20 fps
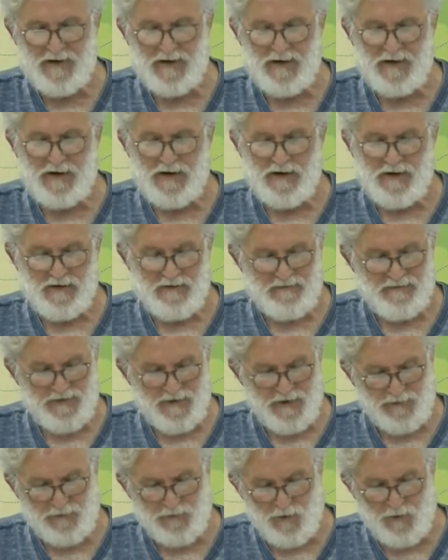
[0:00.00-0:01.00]

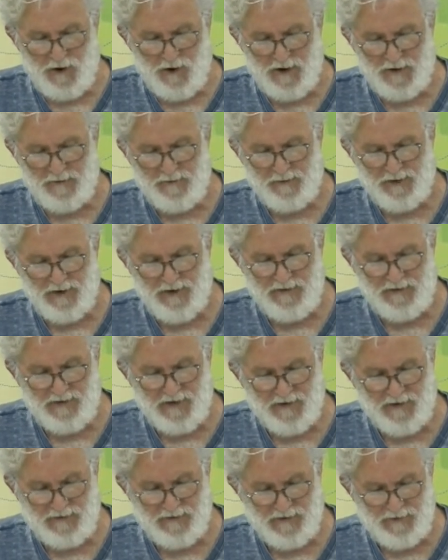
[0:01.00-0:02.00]
verse 1. Please
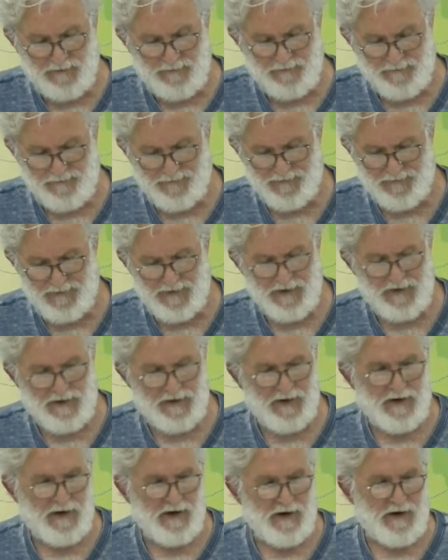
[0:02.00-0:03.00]
listen.
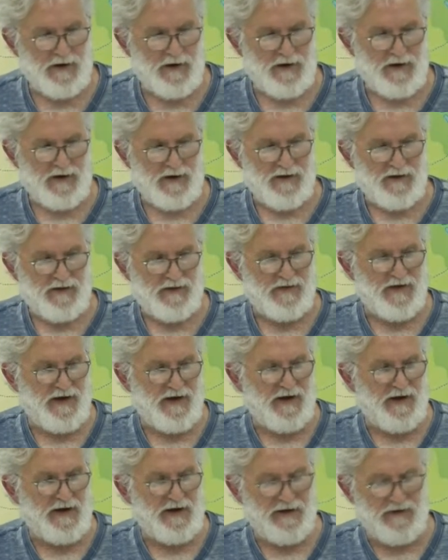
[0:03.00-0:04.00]

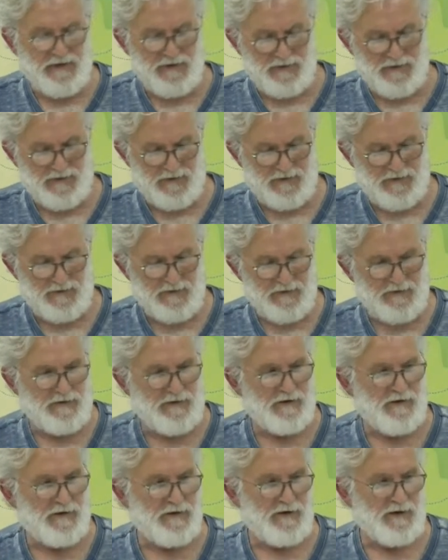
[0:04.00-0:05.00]
These
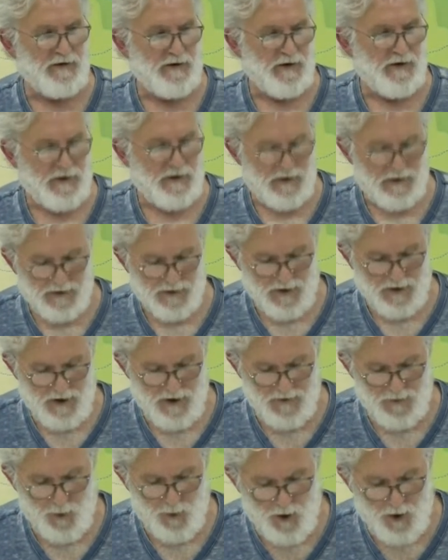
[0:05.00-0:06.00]
are
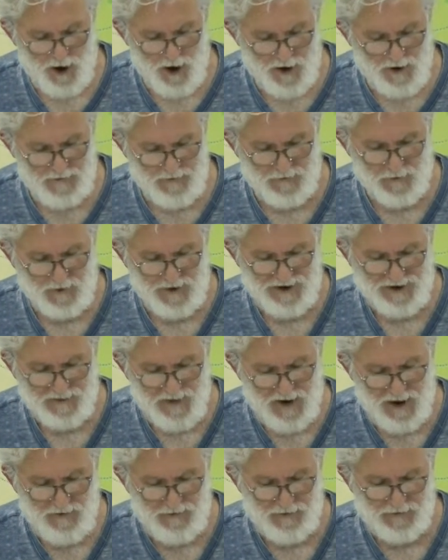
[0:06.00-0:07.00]
the words which
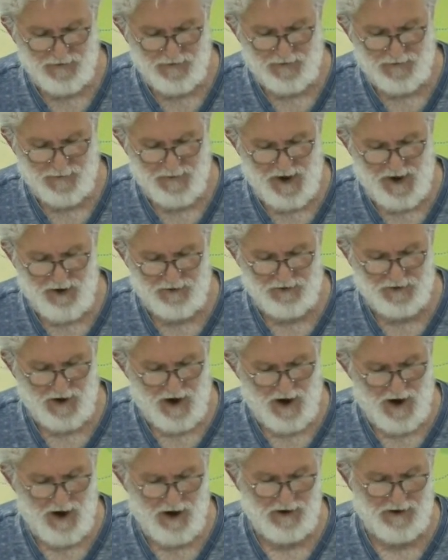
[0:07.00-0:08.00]
Moses spoke to
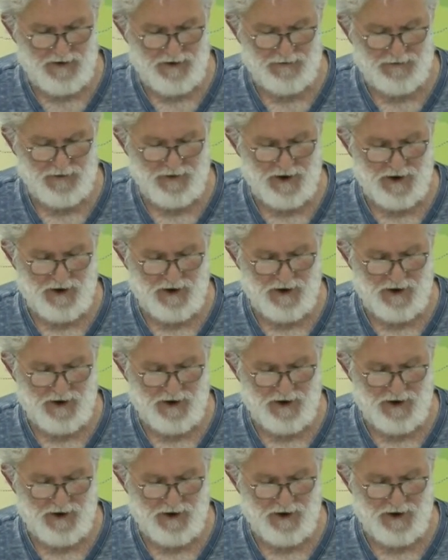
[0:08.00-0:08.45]
all Israel on